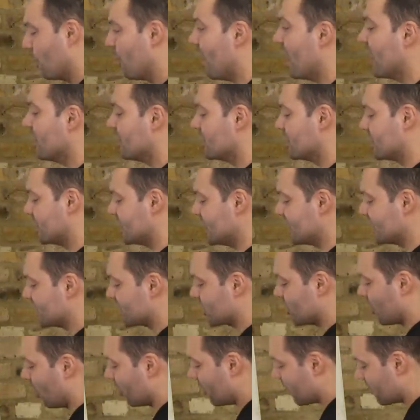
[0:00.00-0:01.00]
Wales sees
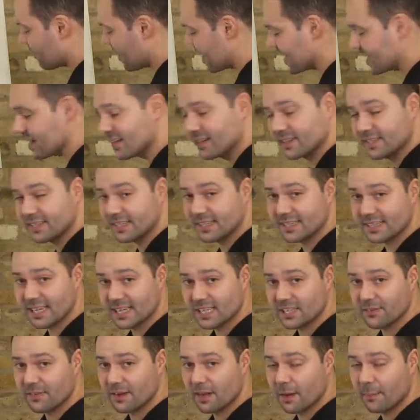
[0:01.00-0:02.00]
Scotland making a
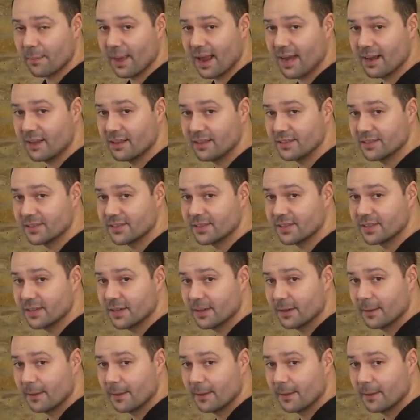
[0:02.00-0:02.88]
success of independence